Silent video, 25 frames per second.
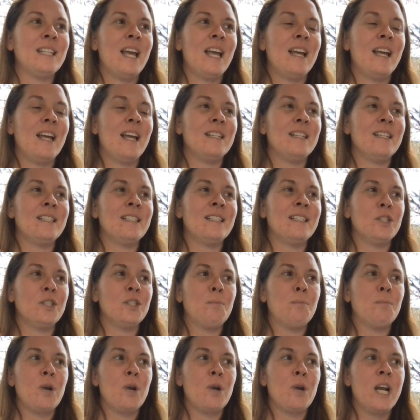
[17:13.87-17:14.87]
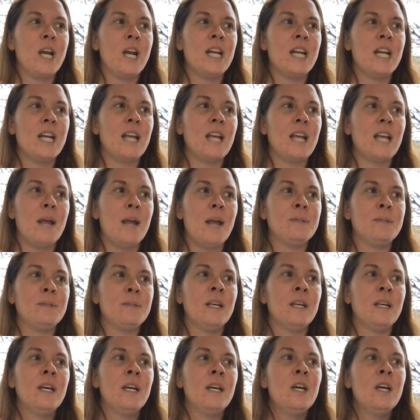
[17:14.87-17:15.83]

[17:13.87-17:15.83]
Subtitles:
and just breeding types.